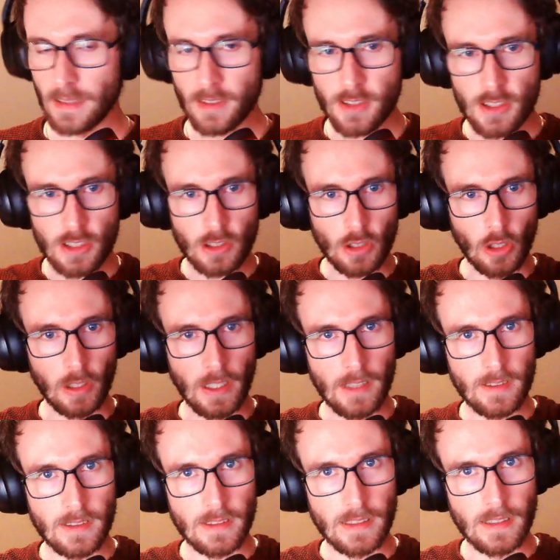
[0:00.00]
Skullhead
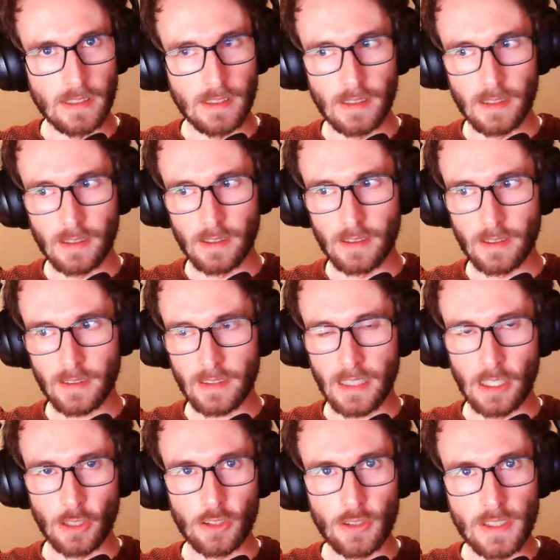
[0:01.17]

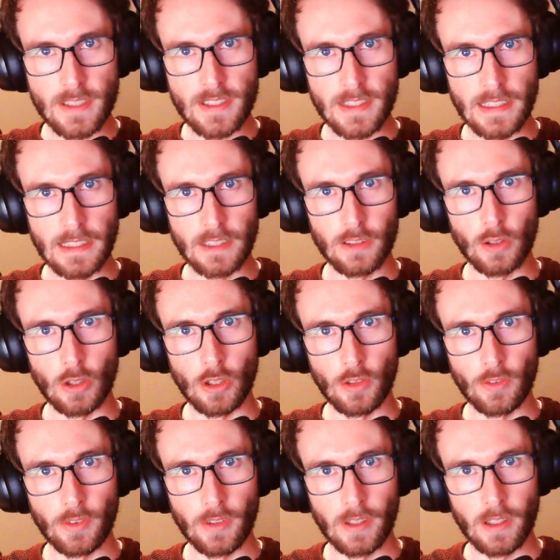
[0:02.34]
character is seen on
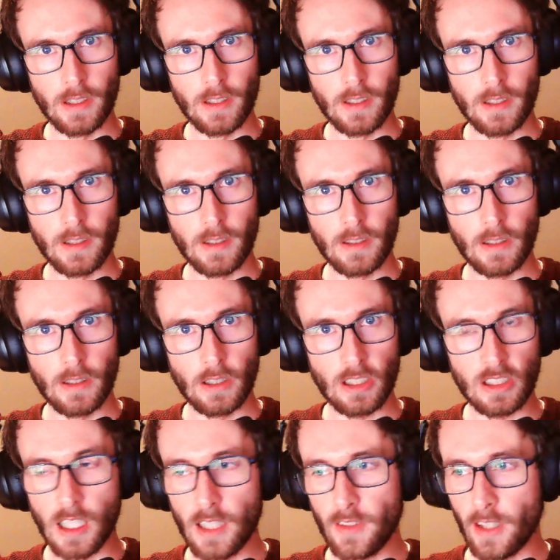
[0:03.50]

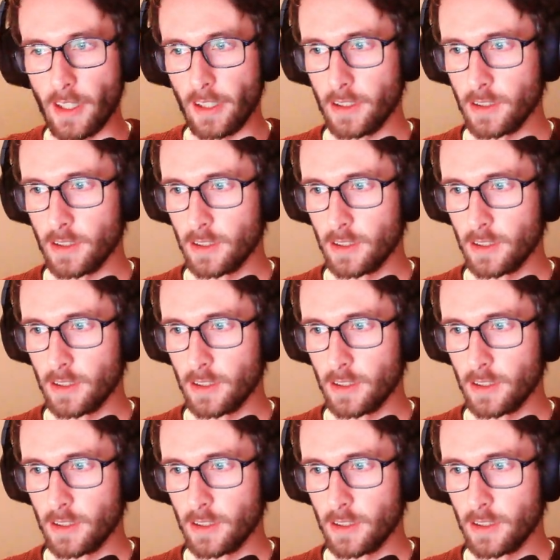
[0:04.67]
God Island.